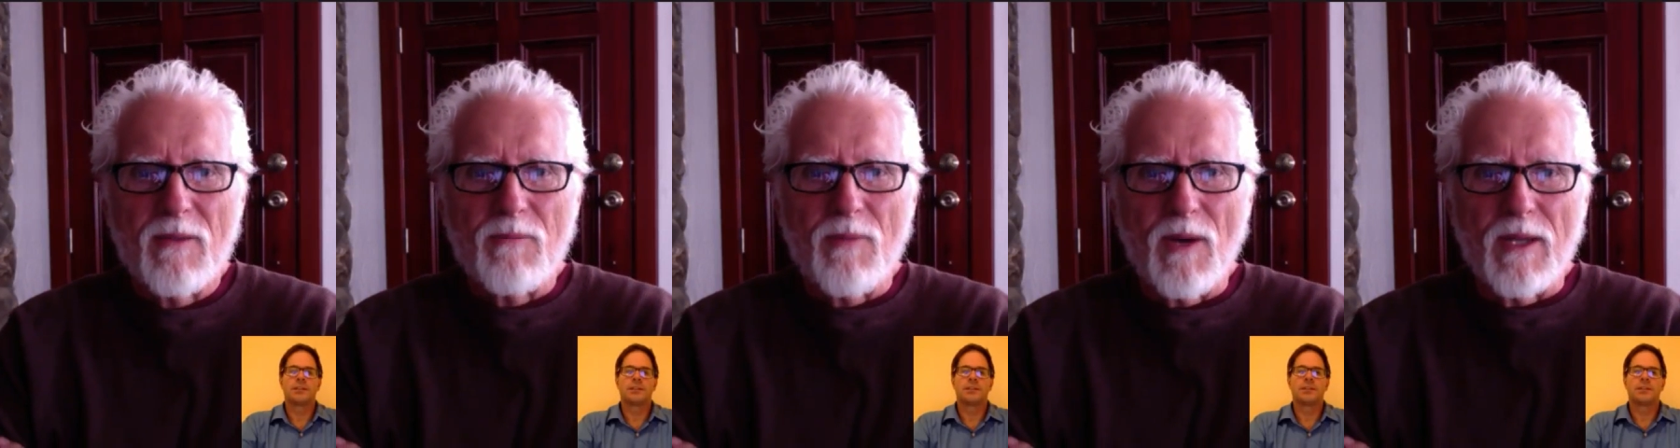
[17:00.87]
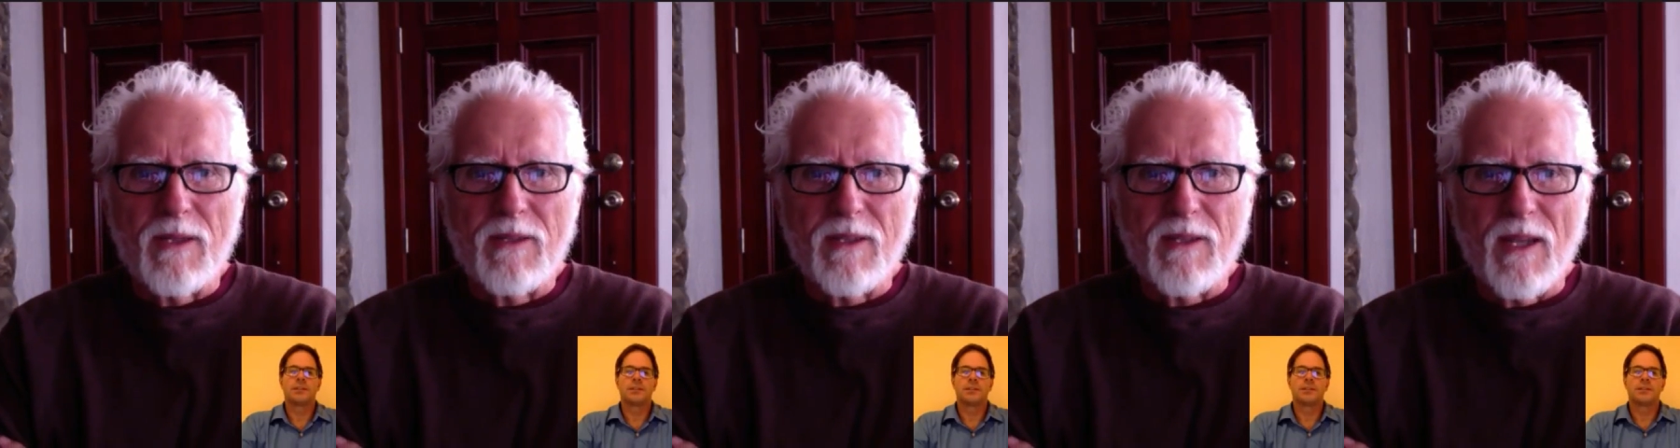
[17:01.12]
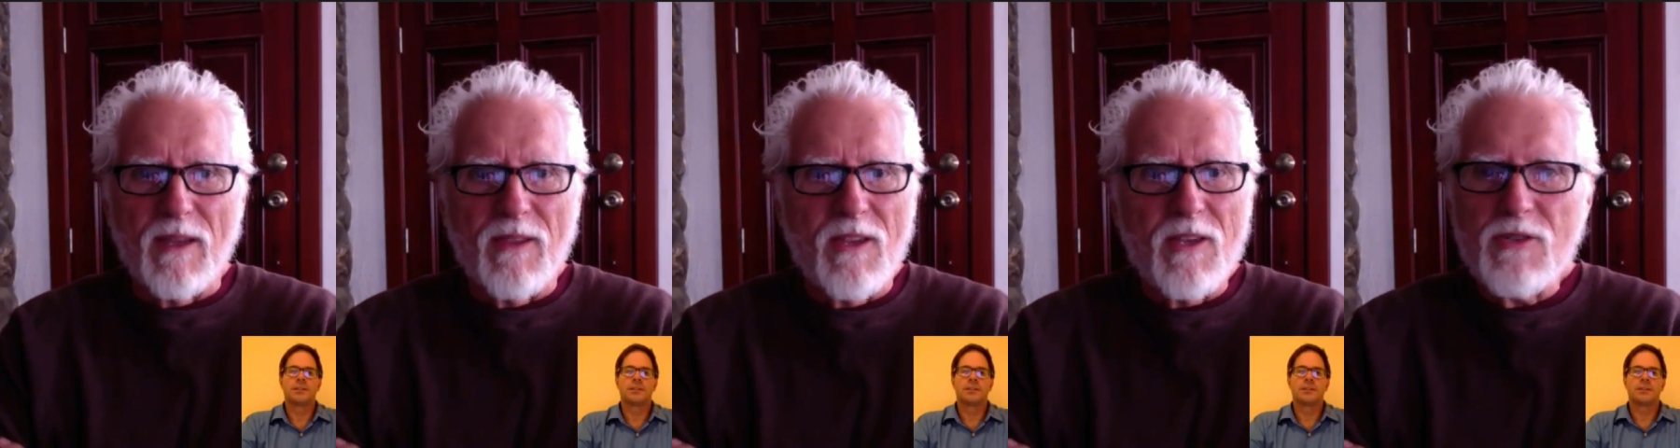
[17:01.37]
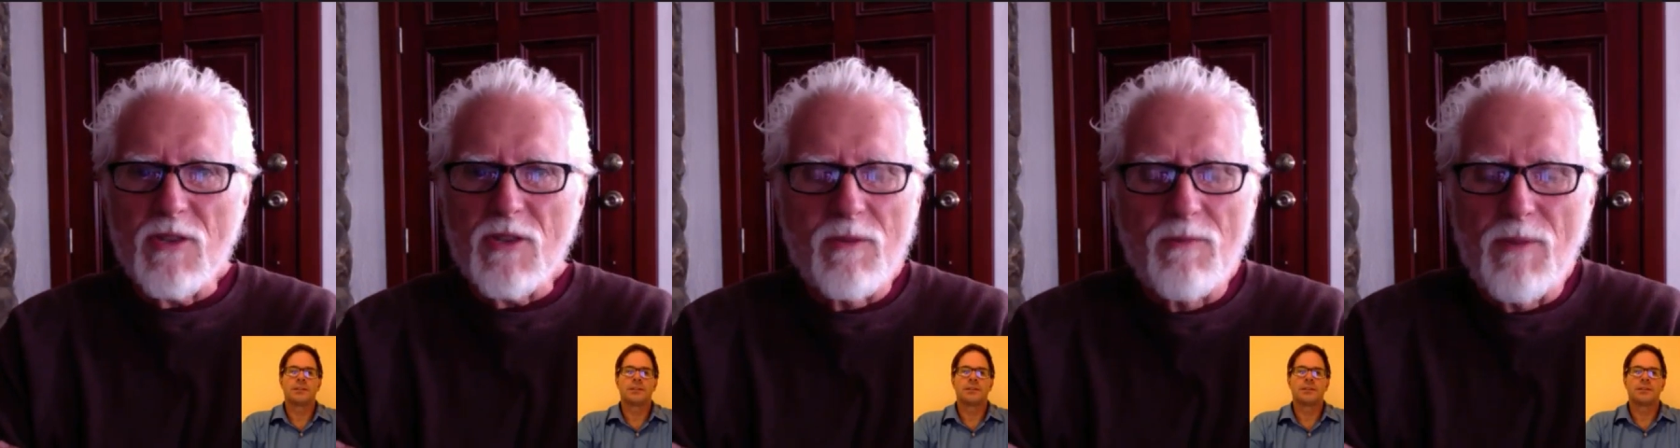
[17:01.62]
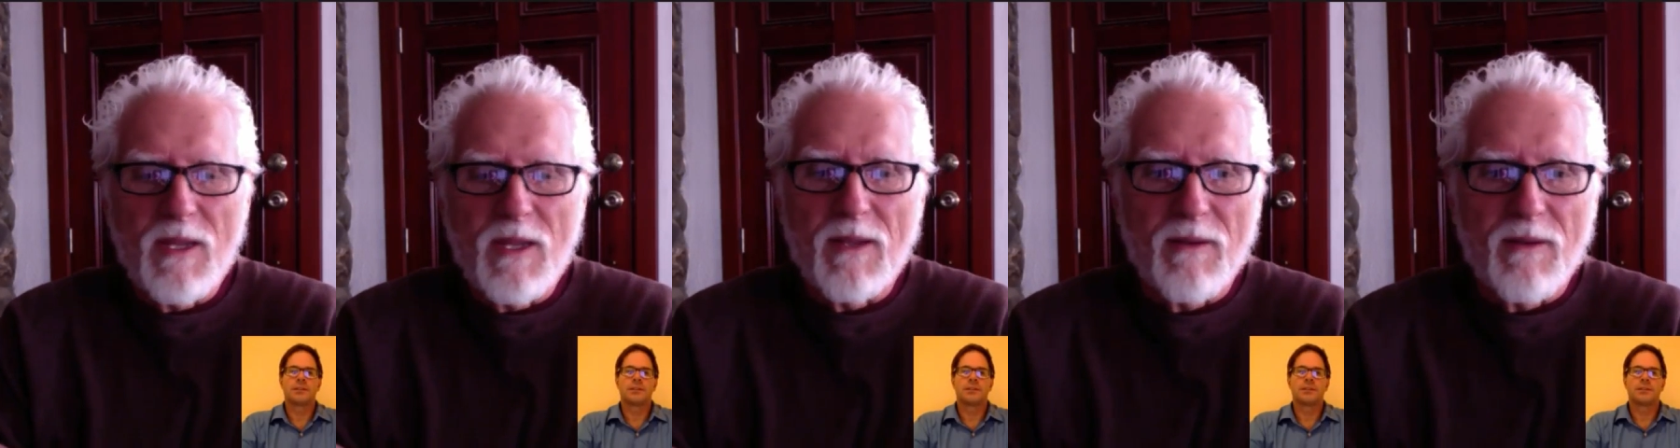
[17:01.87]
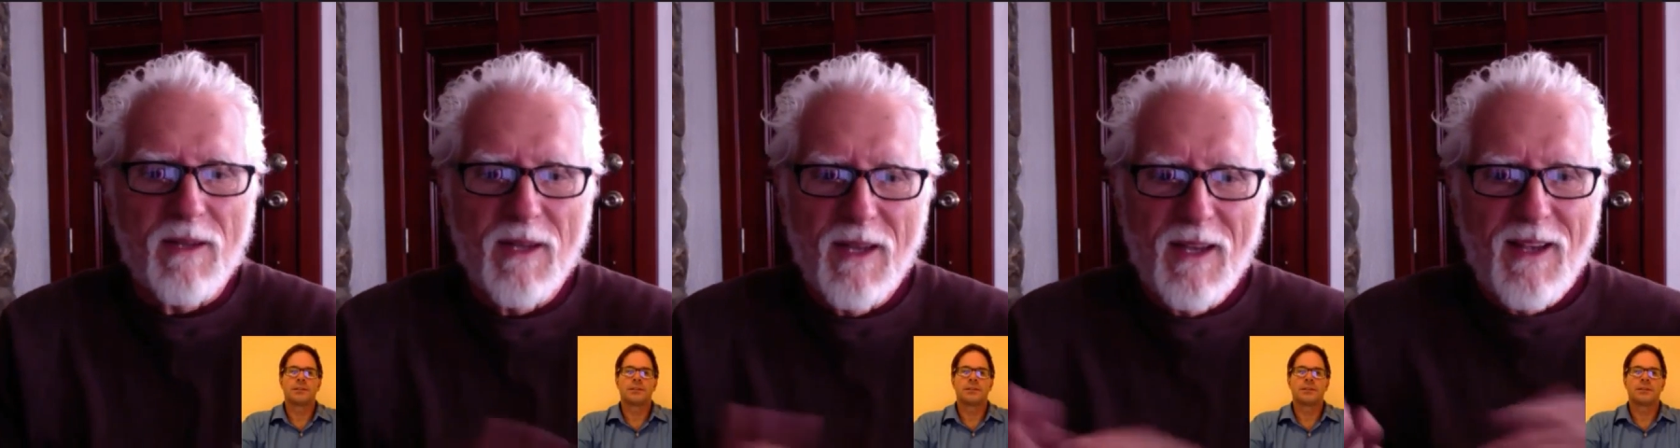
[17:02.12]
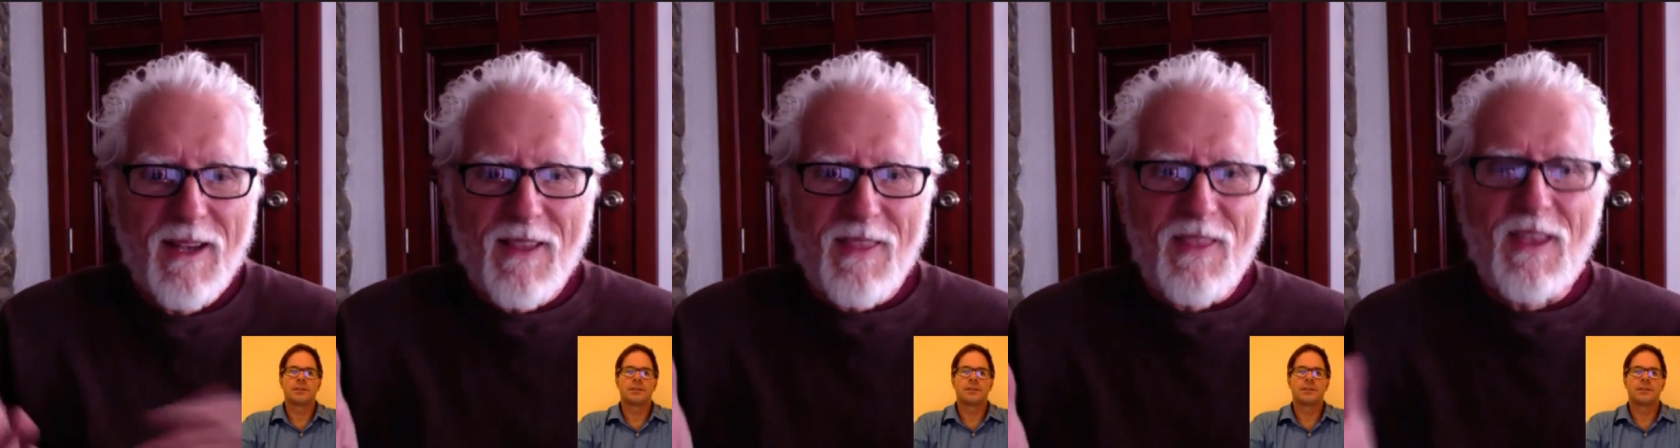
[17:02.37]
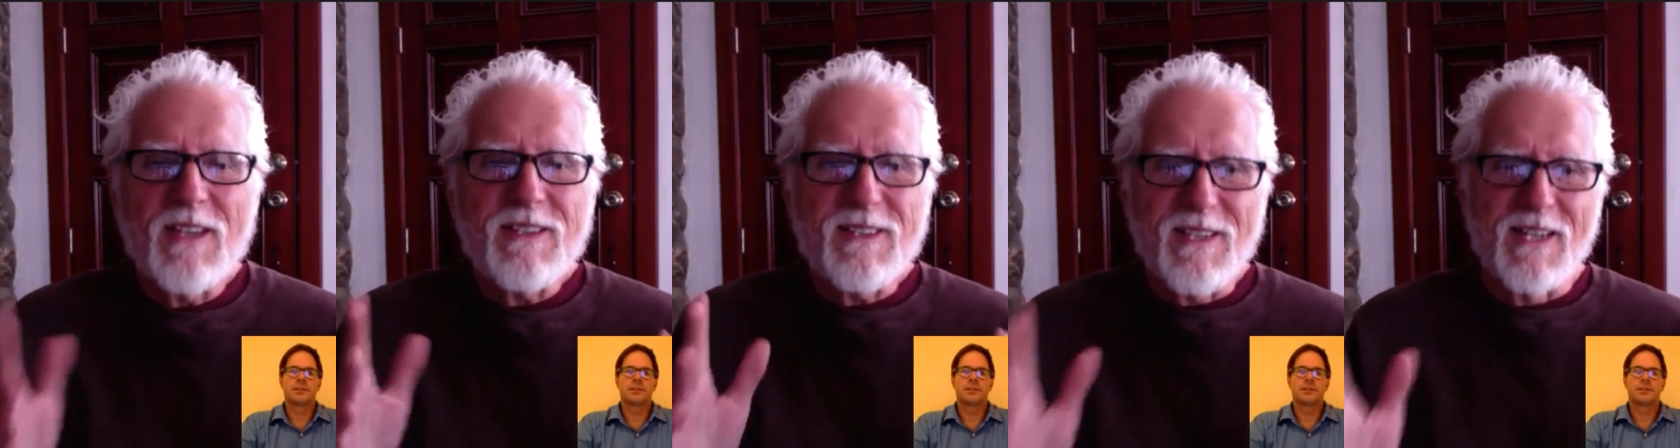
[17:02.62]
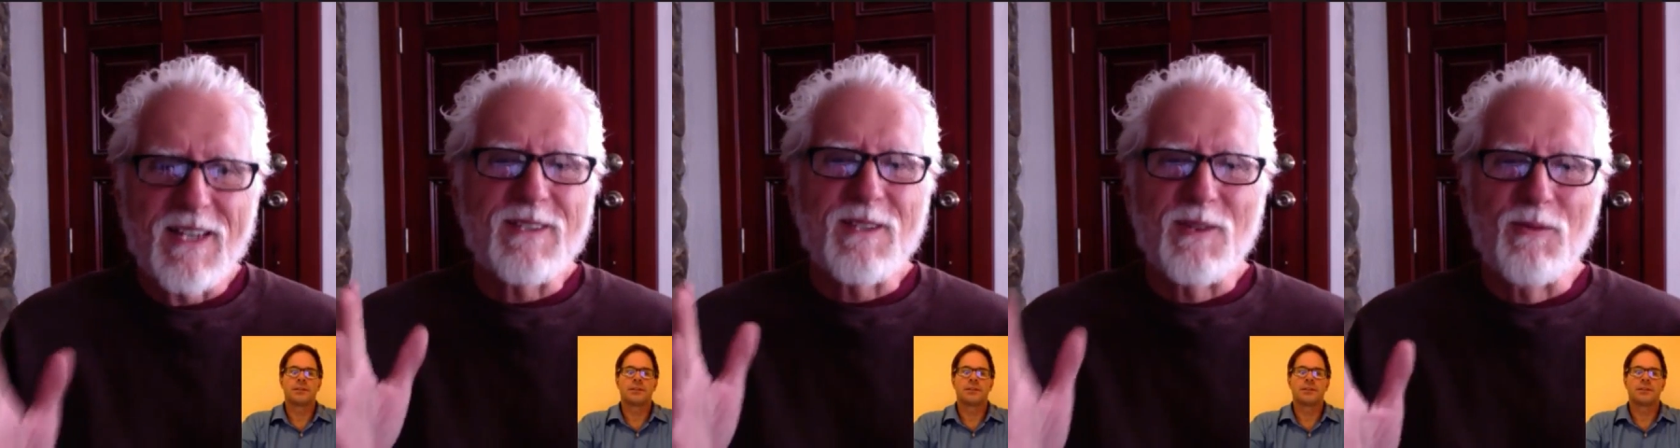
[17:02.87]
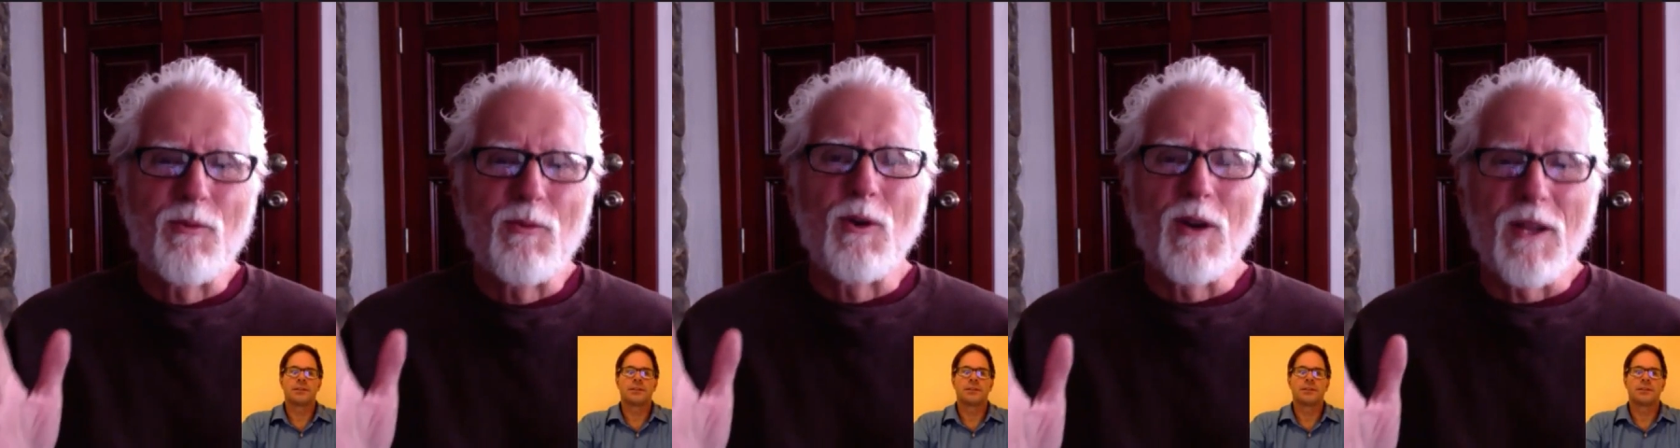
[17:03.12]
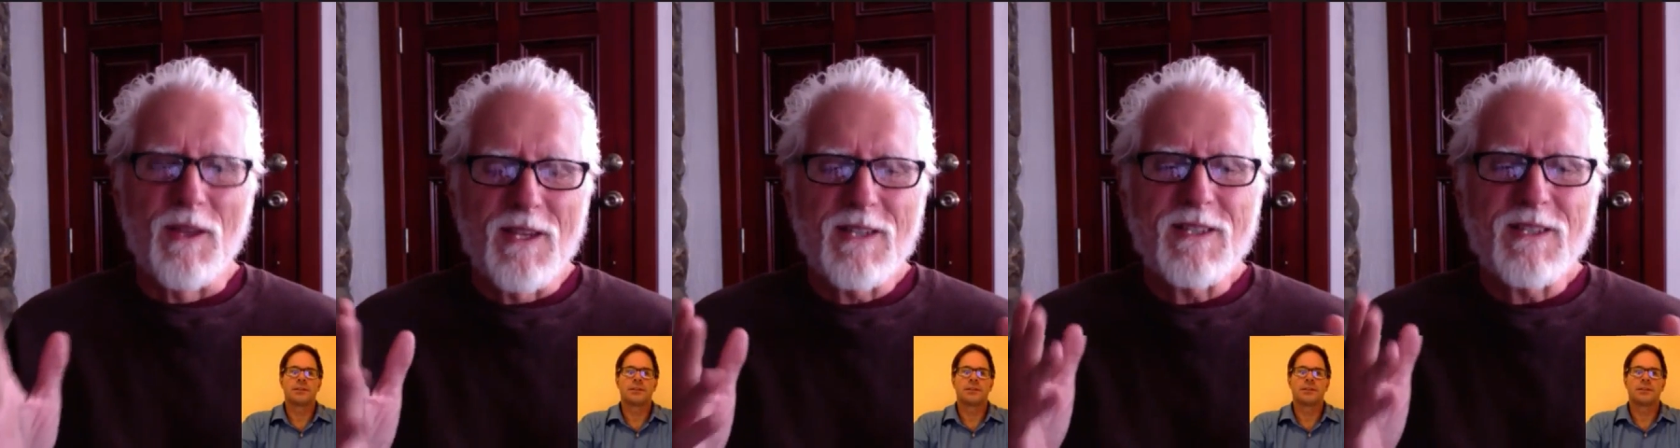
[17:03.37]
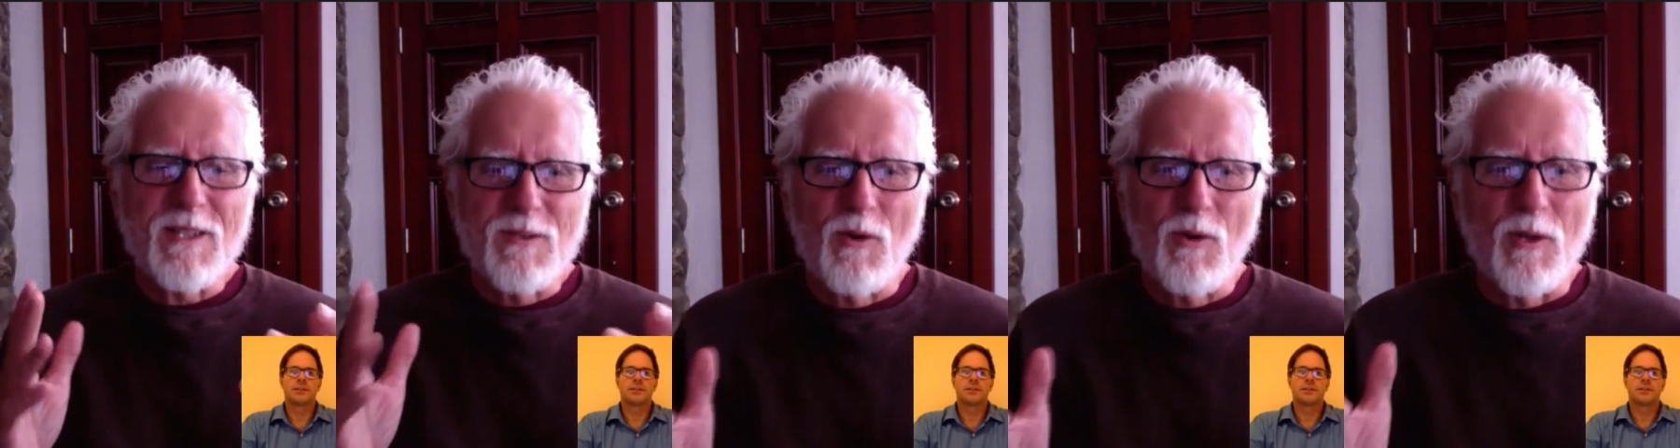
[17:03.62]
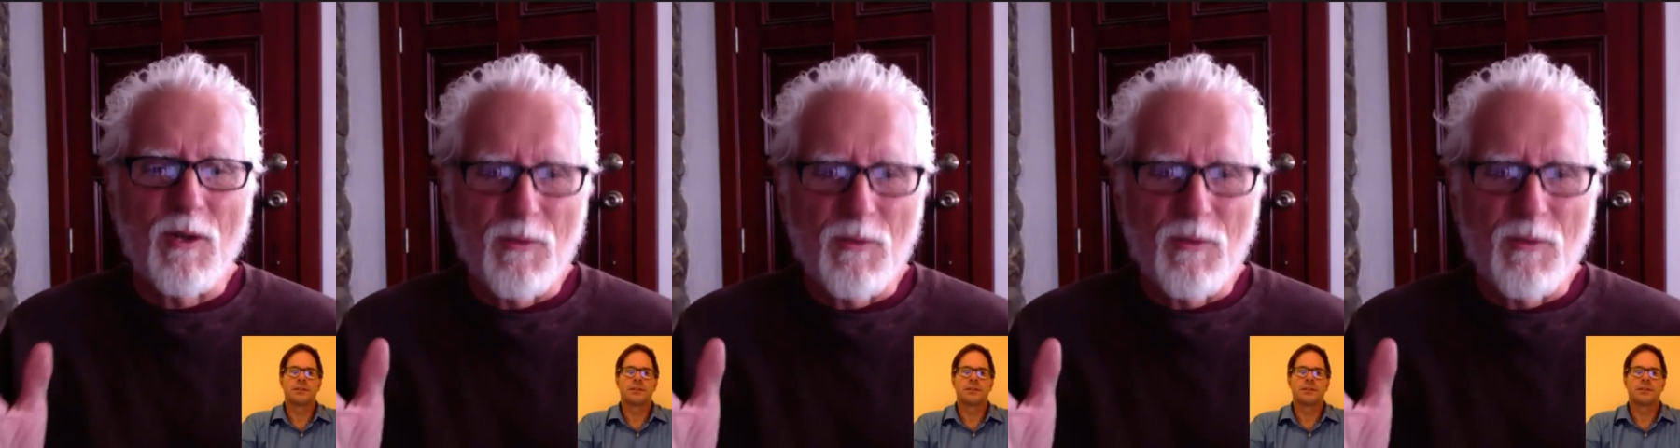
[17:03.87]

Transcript: But uh, this should be the, this is the war. This is World